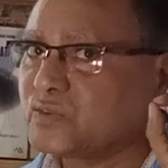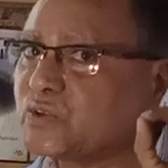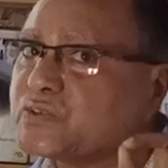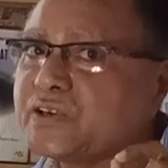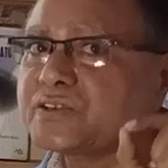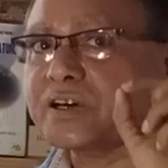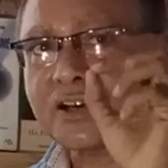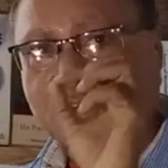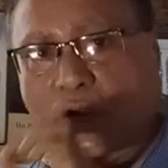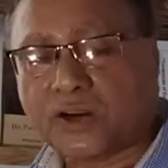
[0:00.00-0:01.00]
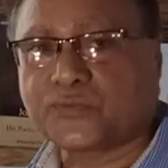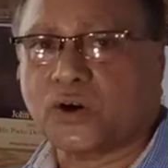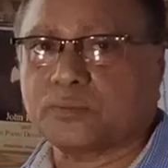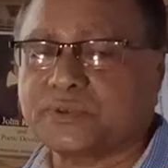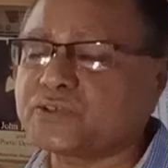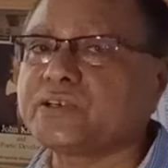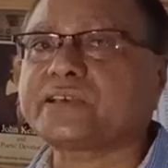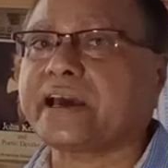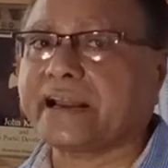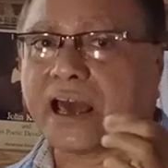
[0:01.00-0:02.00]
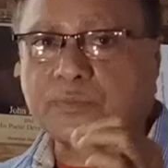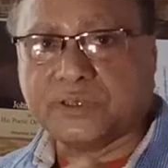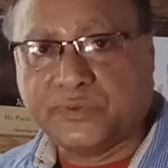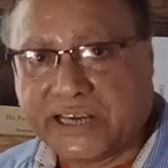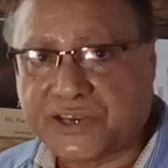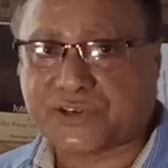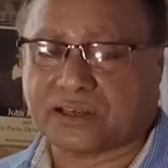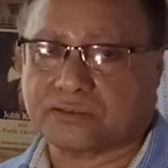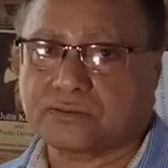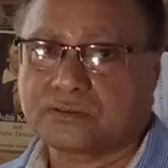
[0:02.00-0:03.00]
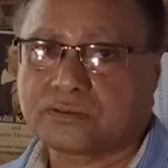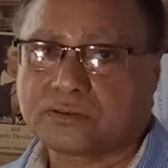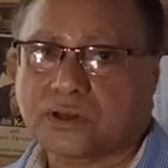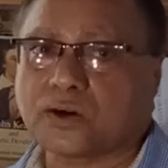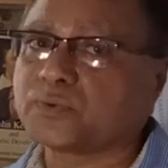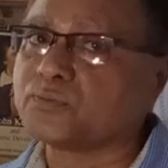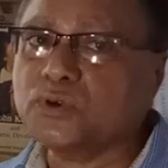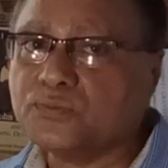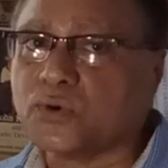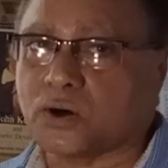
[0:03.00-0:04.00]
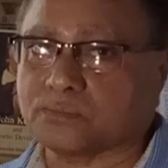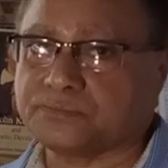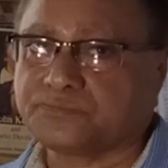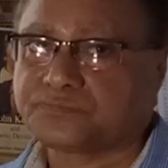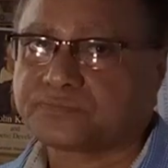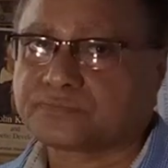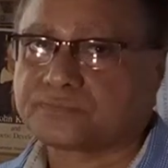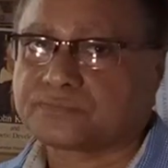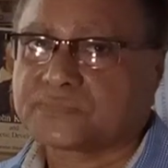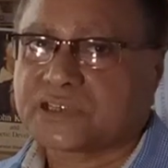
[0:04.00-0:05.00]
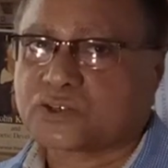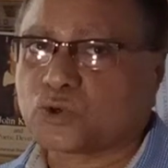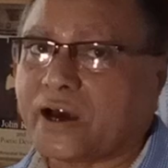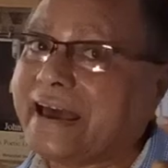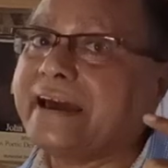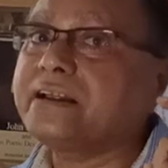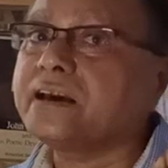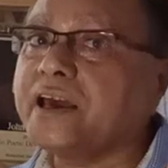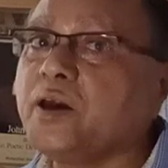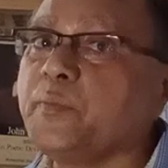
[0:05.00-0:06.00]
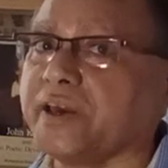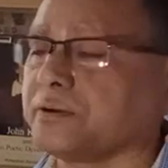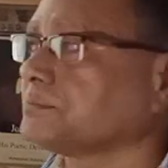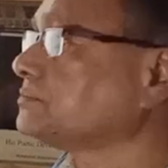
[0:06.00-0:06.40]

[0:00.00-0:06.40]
this is a short form. This is an abbreviation of a full form. So an MA.